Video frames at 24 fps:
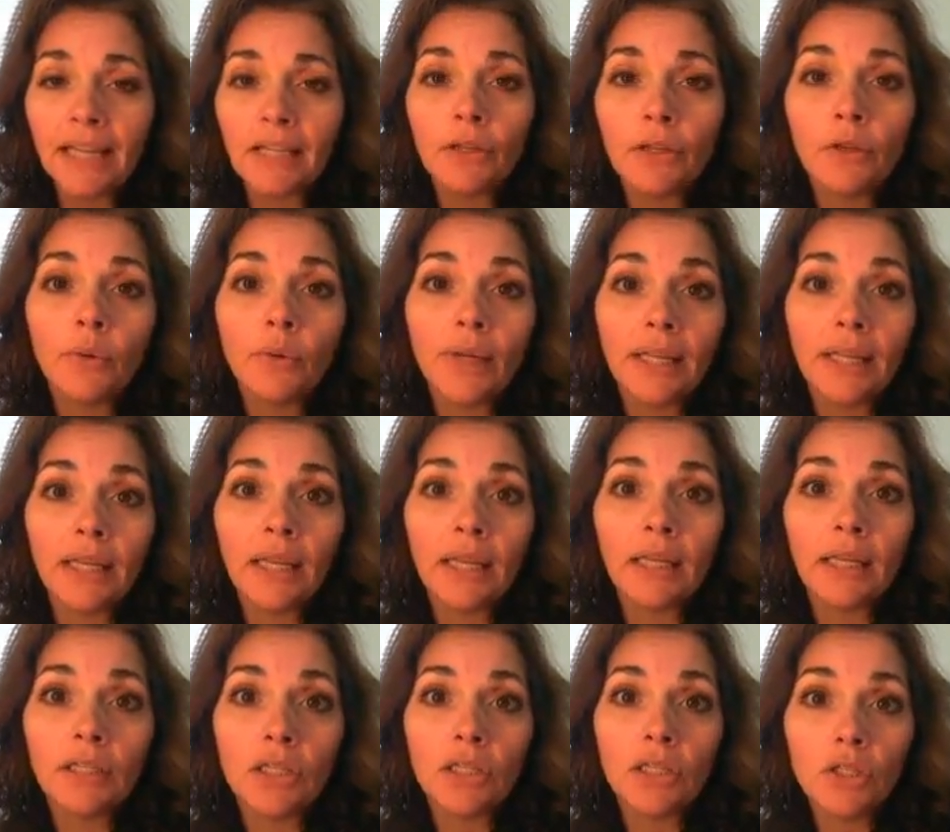you
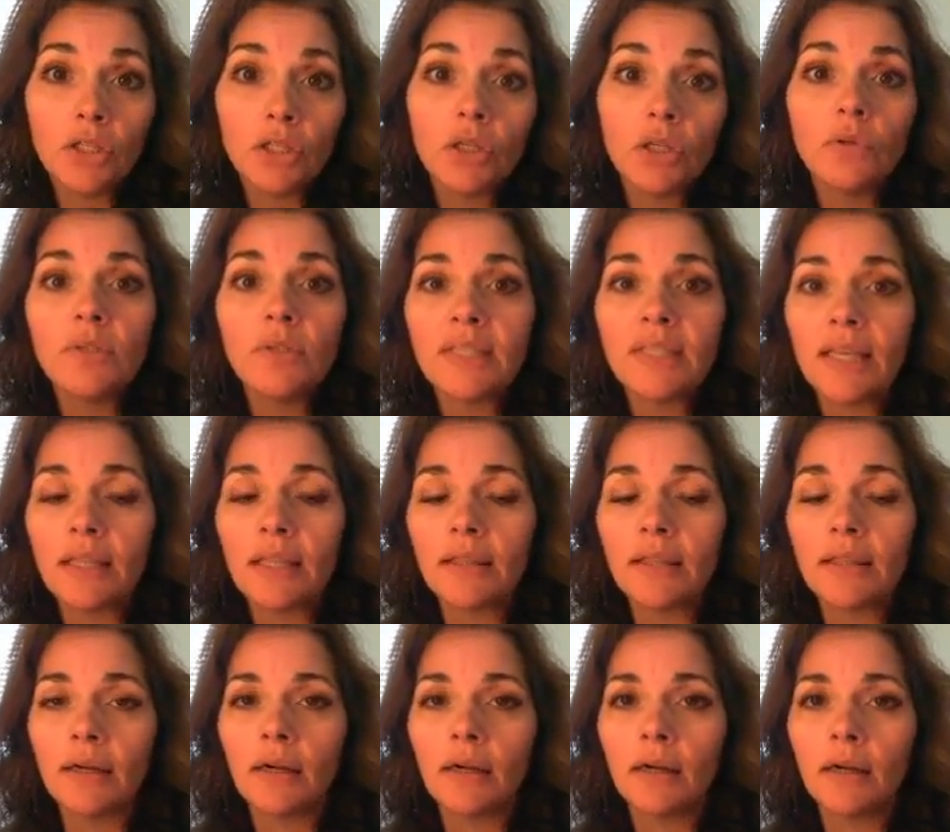can deduce
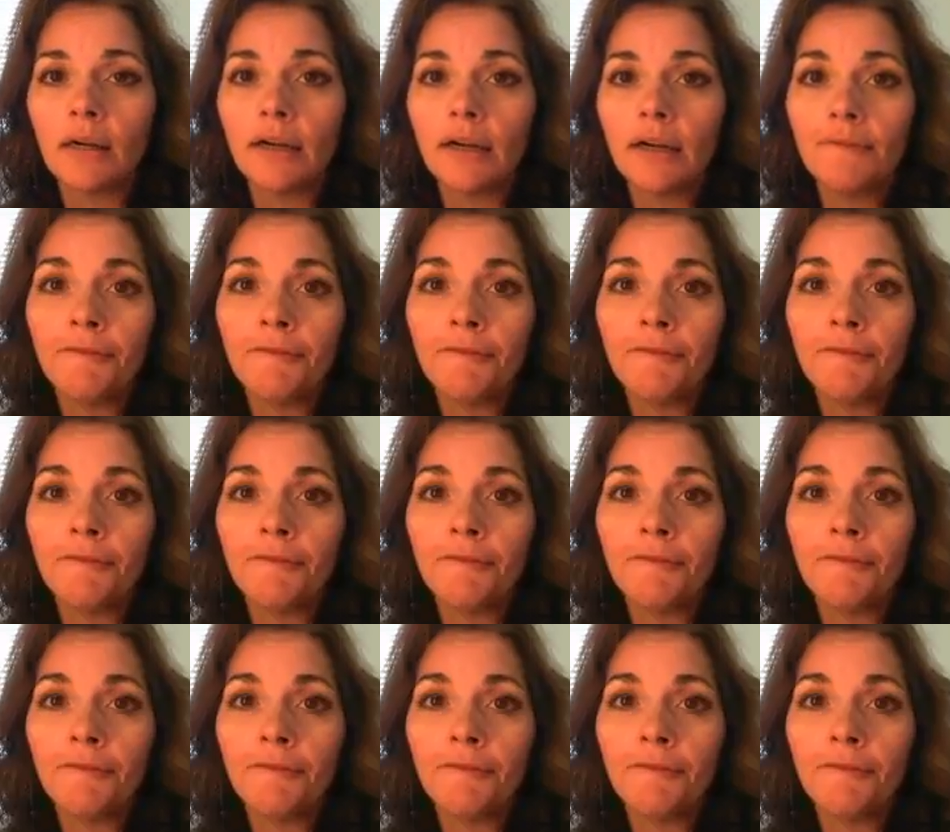that they're